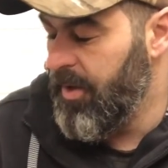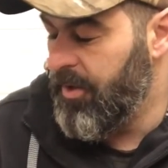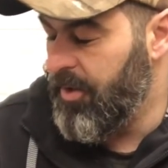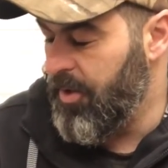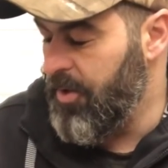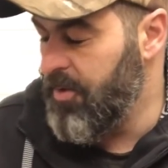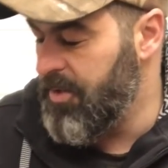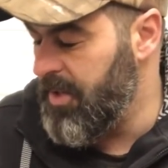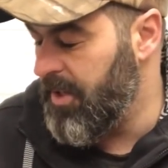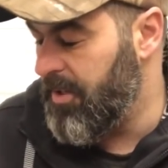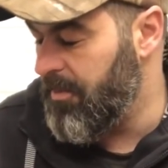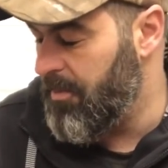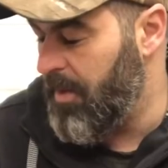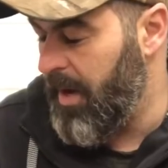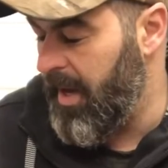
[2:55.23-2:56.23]
use it
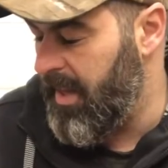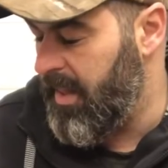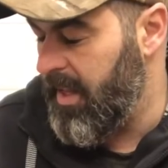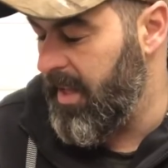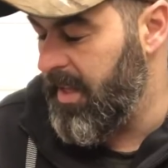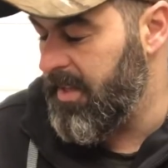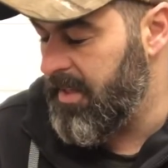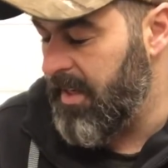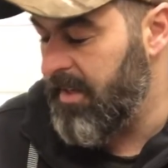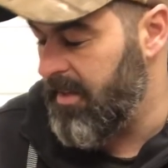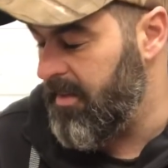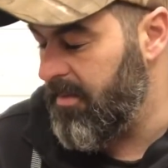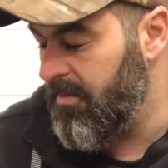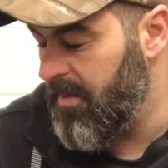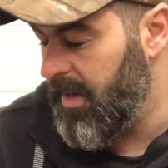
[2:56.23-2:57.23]
to break things, and
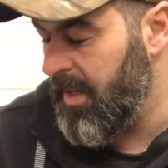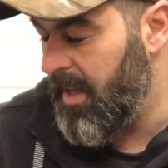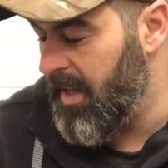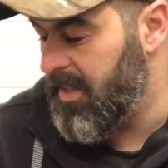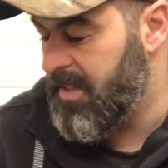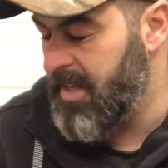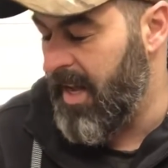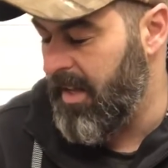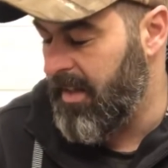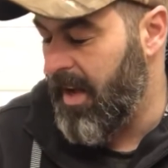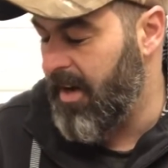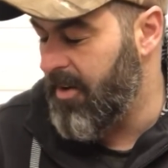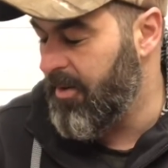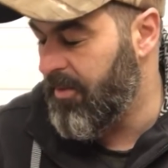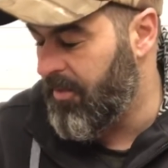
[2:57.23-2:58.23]
it's not
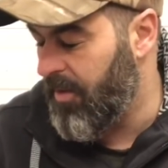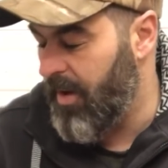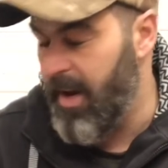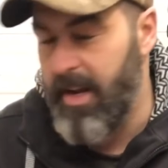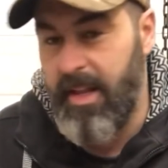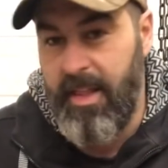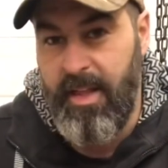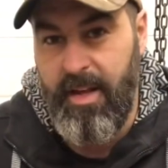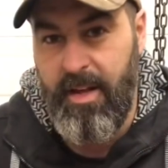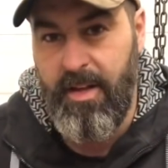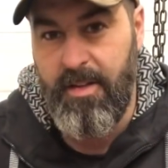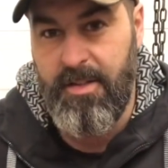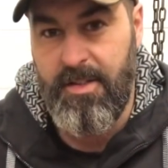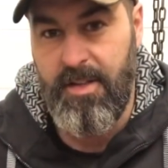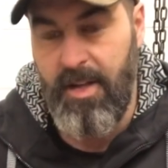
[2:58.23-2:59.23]
that good for anything
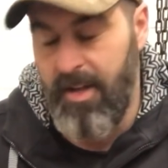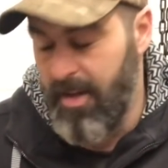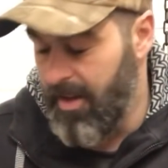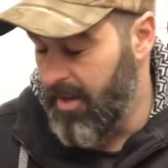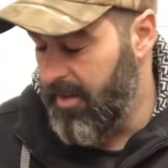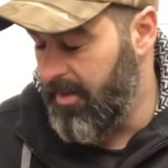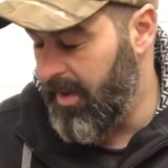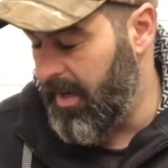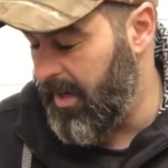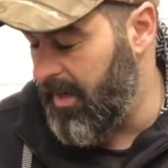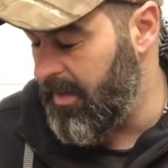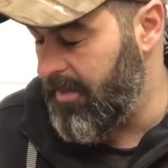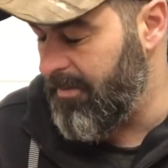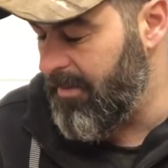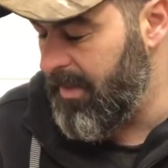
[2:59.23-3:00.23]
else,
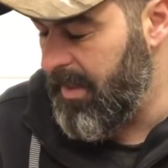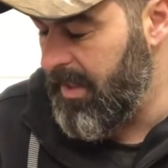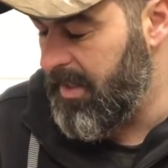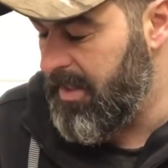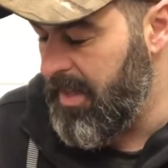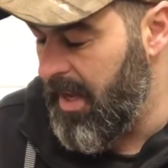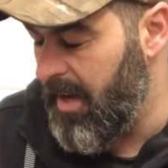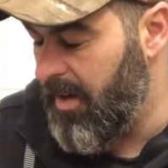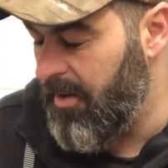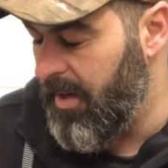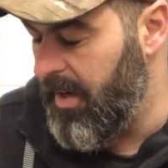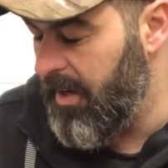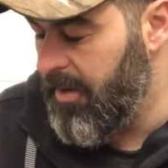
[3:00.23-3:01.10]
then it's not a really